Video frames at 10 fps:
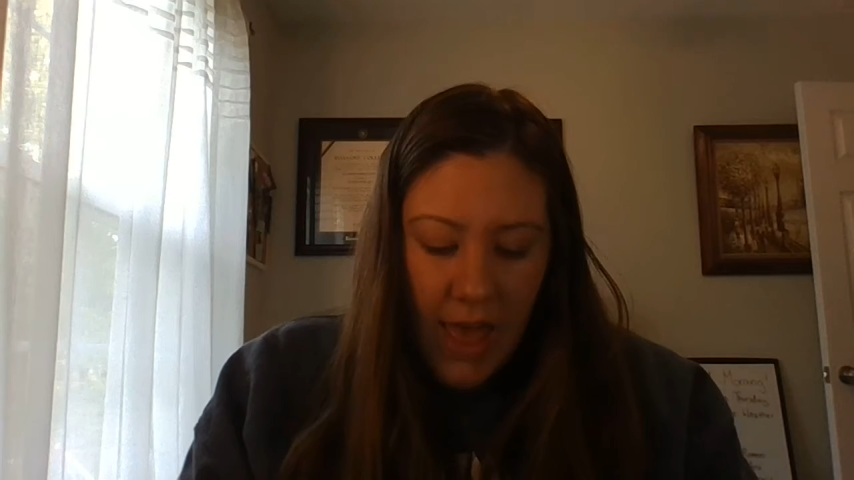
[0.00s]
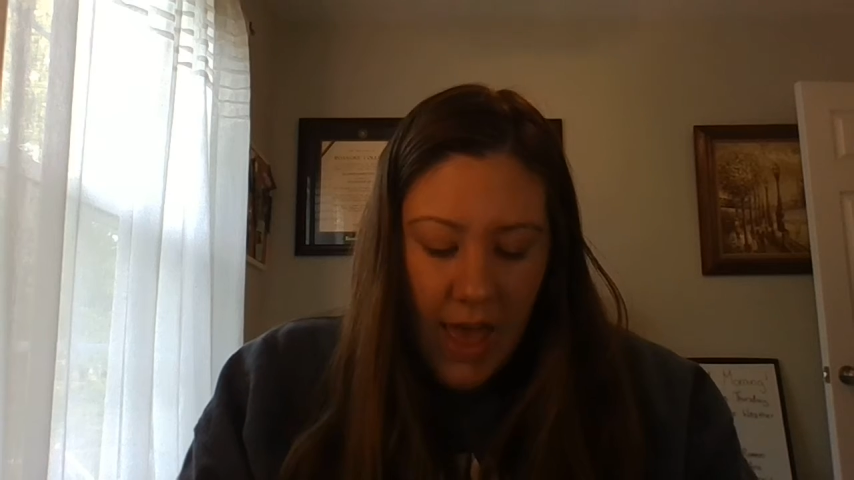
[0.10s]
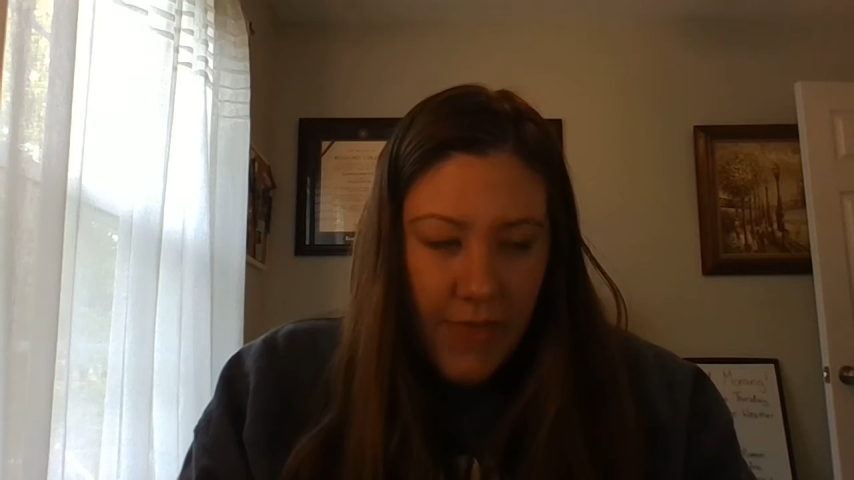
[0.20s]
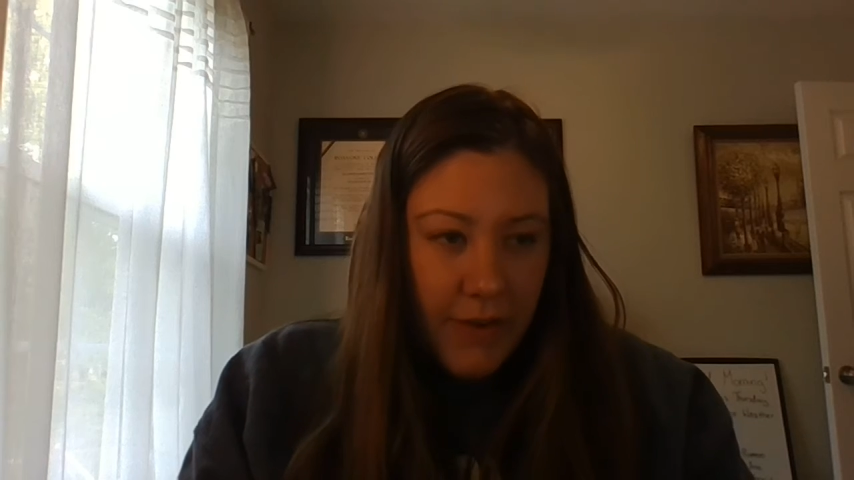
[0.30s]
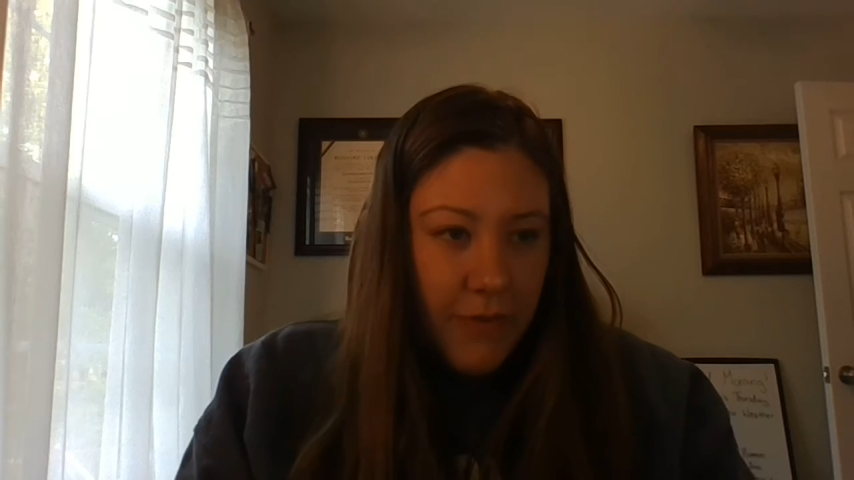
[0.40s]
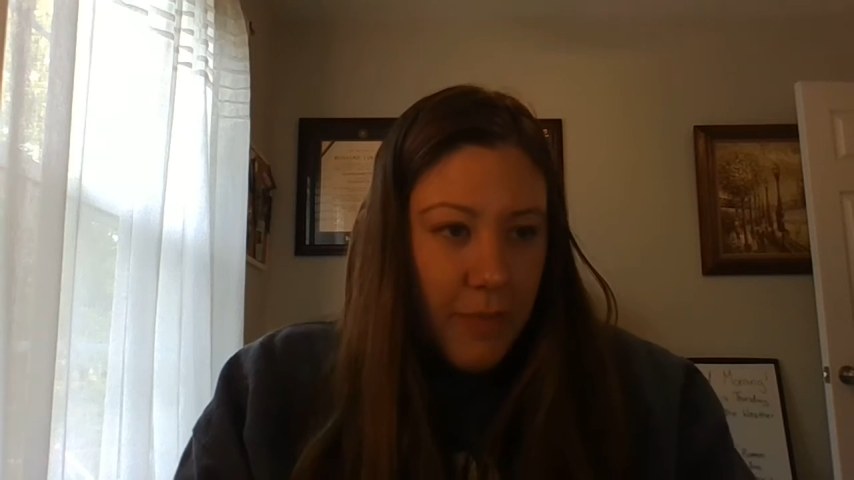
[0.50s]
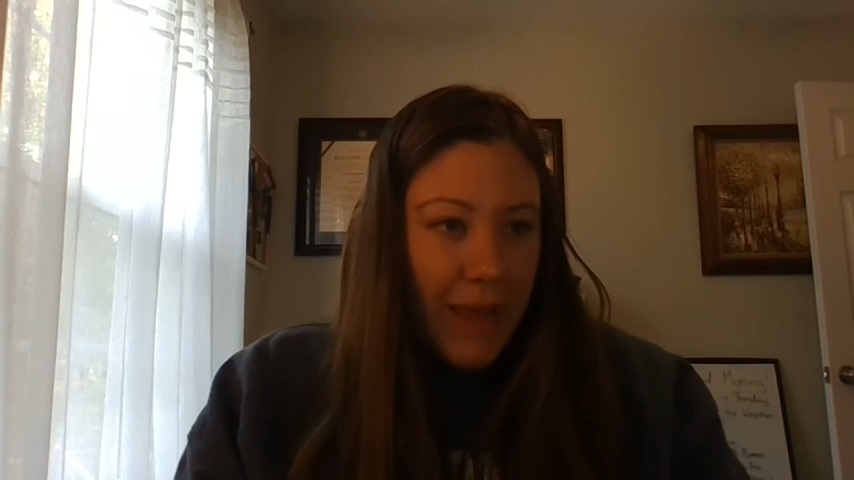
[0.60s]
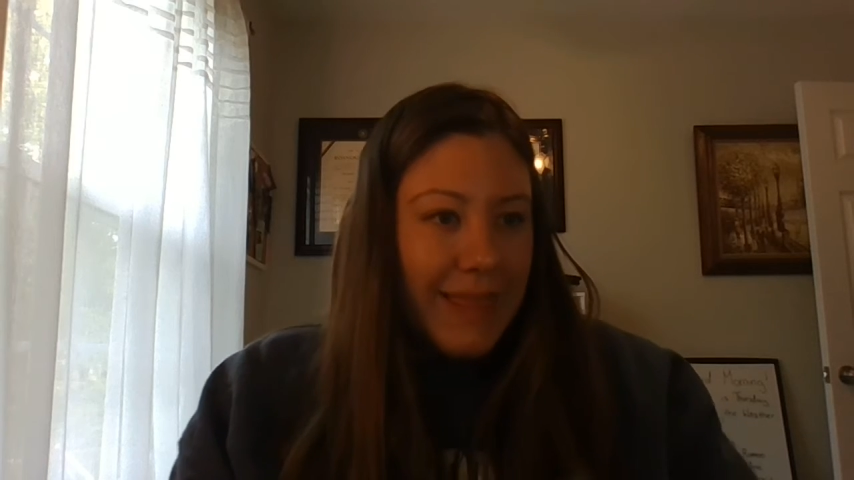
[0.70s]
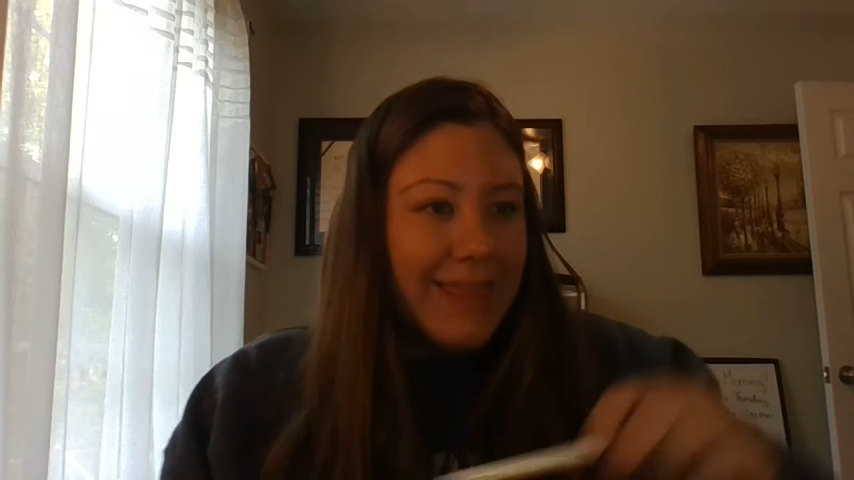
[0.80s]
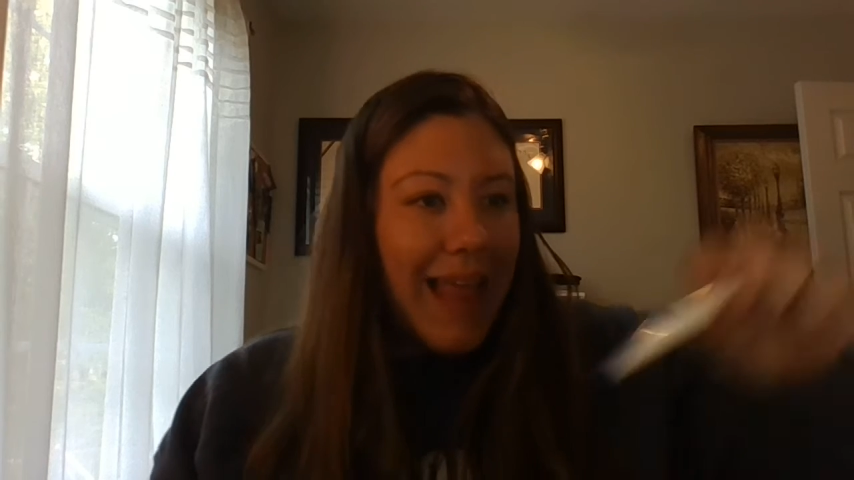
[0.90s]
And then for my
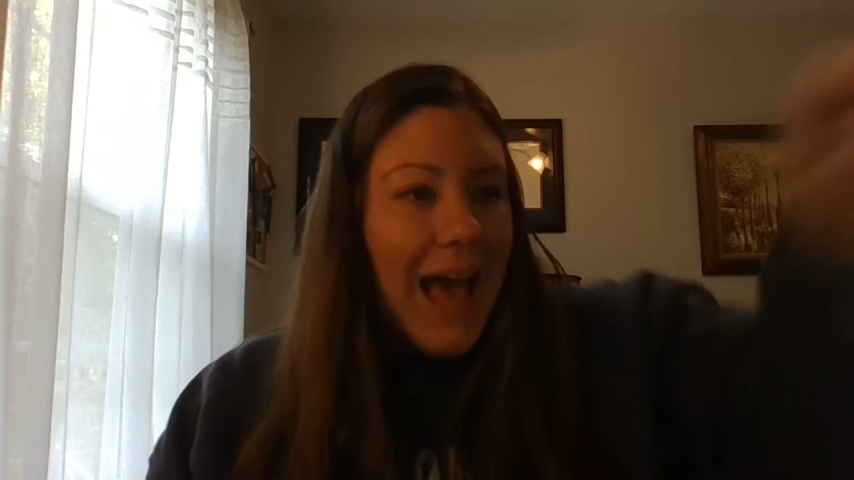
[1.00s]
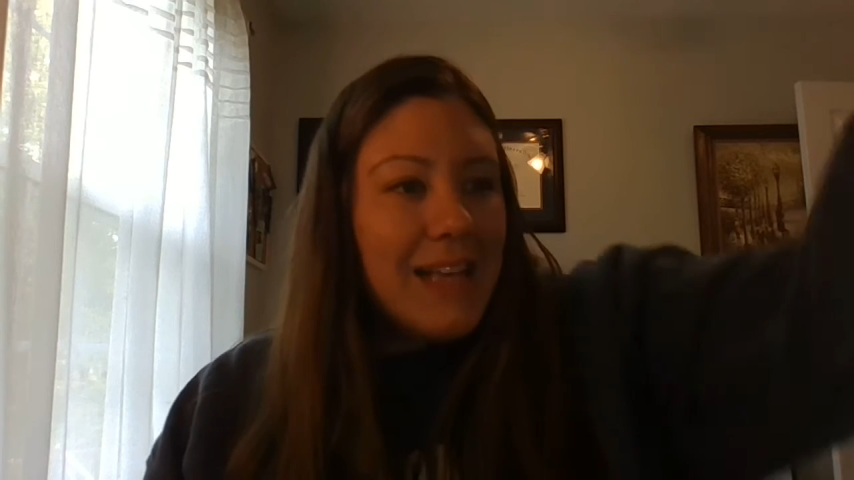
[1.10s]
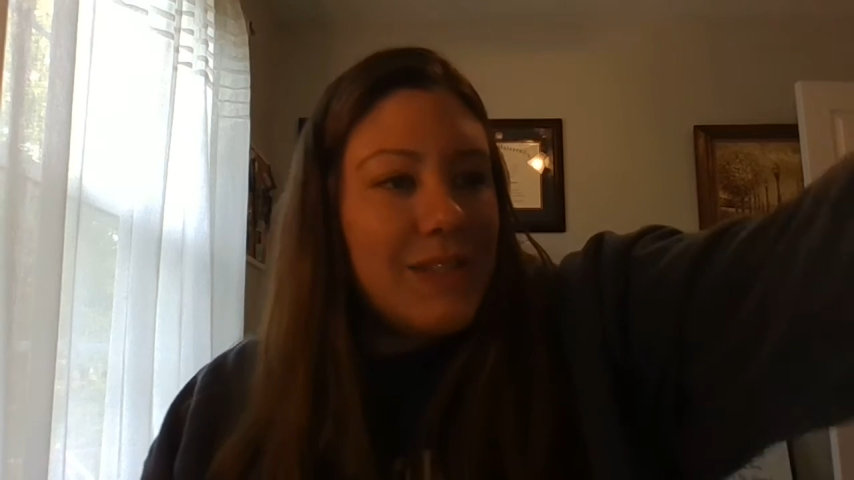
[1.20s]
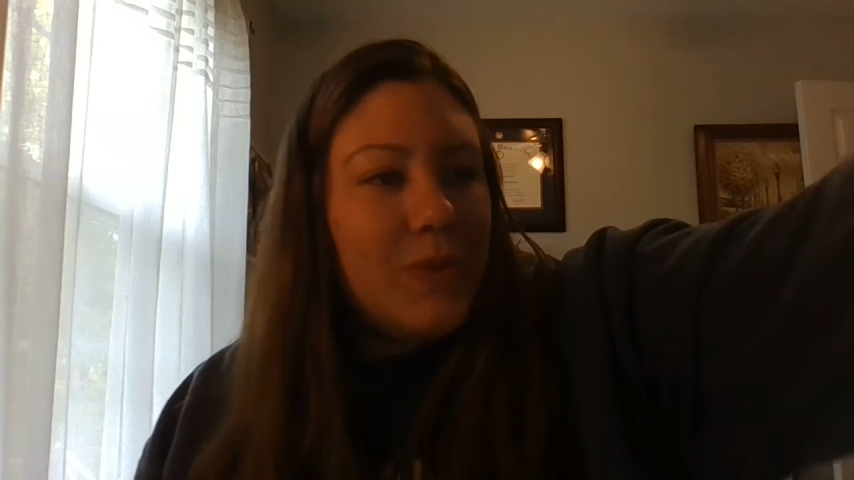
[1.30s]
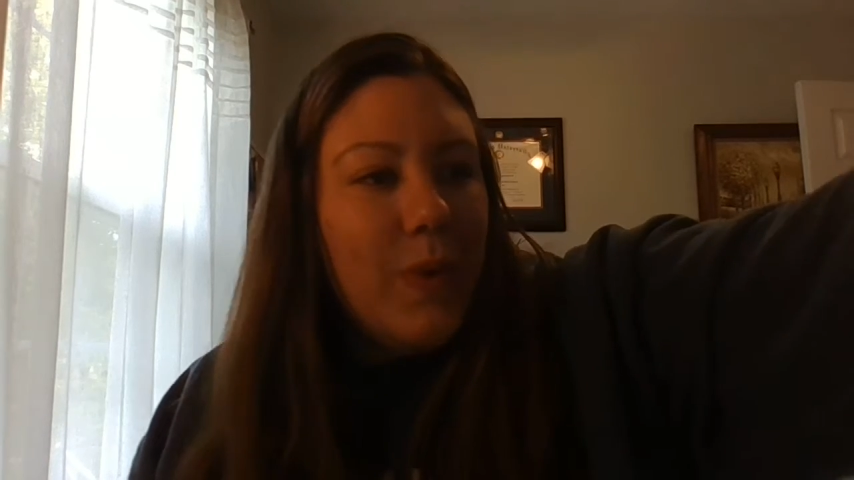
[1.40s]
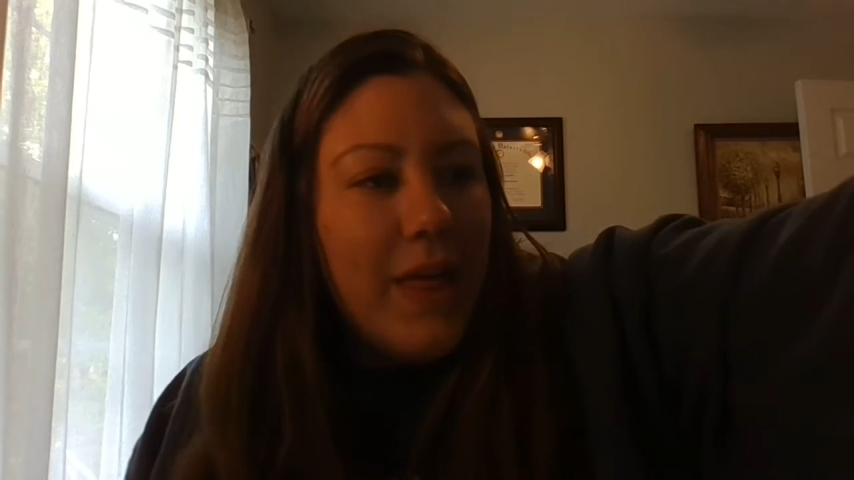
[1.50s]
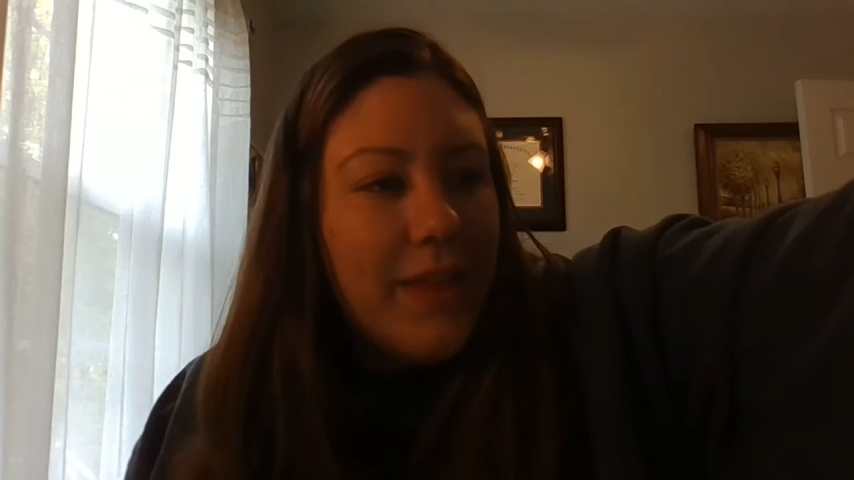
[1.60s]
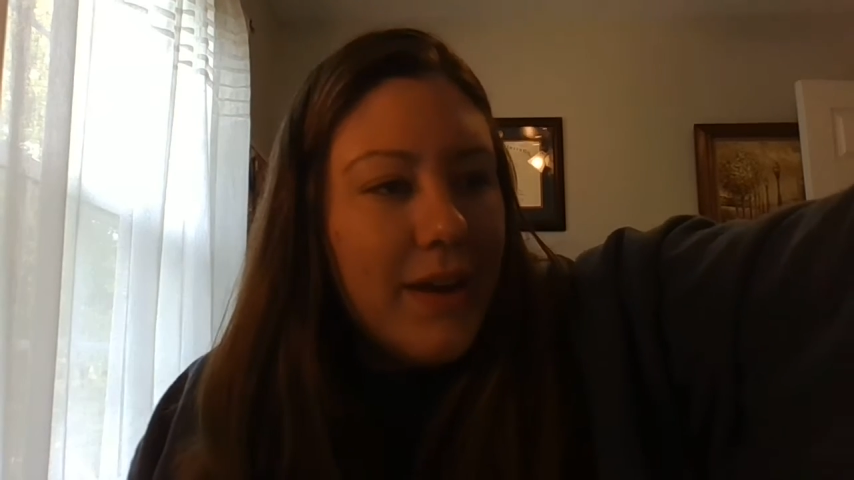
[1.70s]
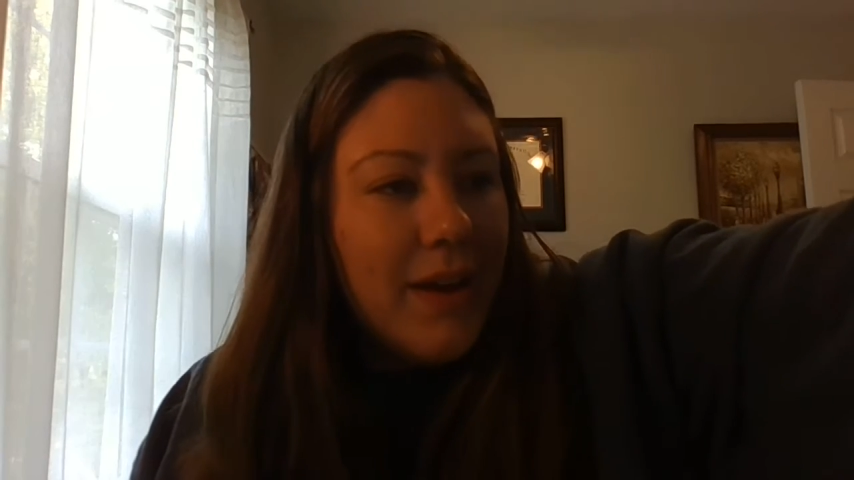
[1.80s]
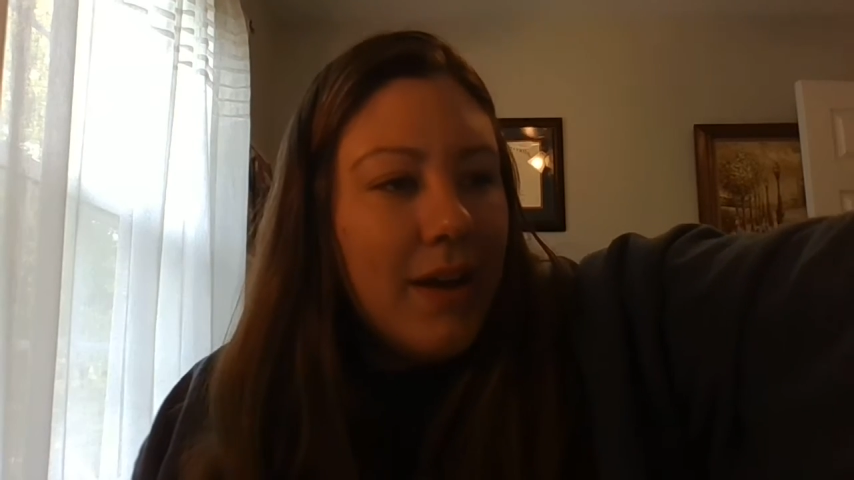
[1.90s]
last
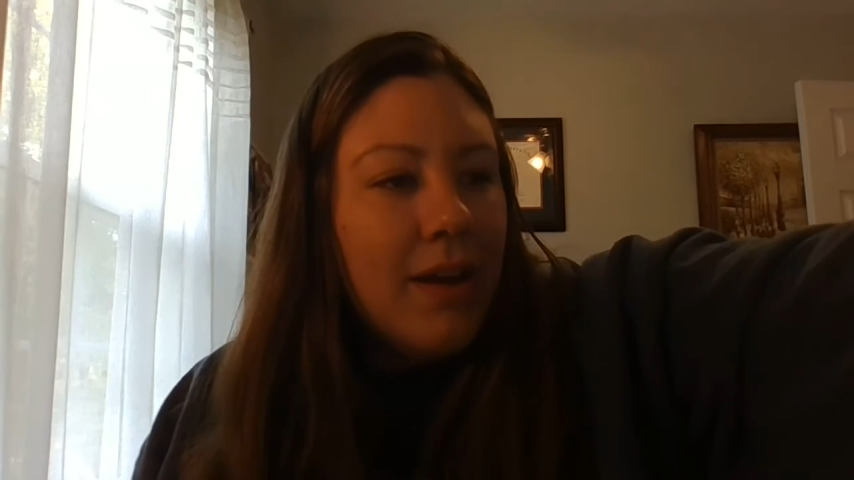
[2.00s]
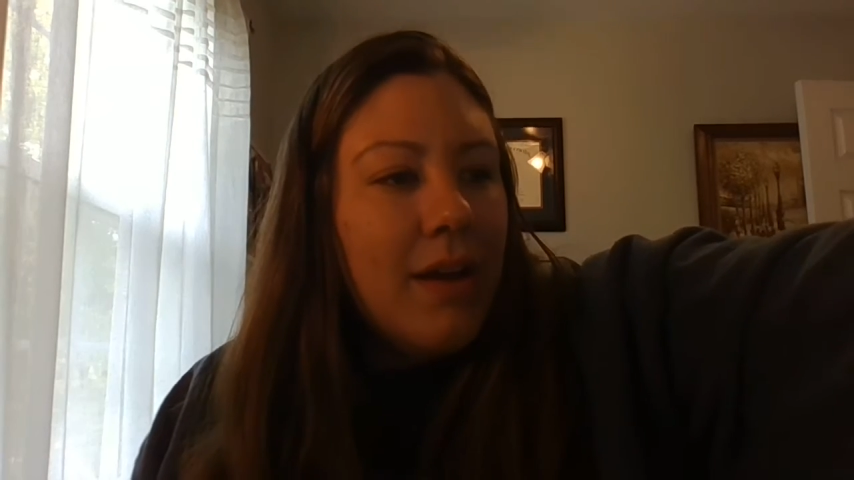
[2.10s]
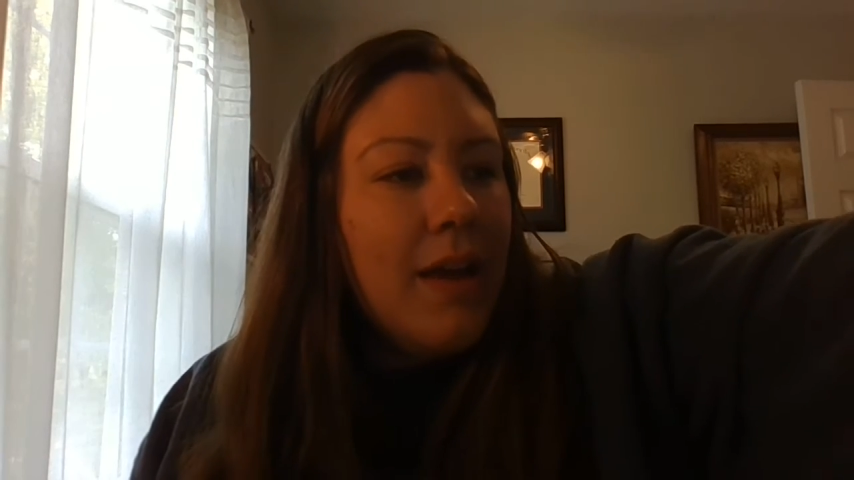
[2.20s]
weather,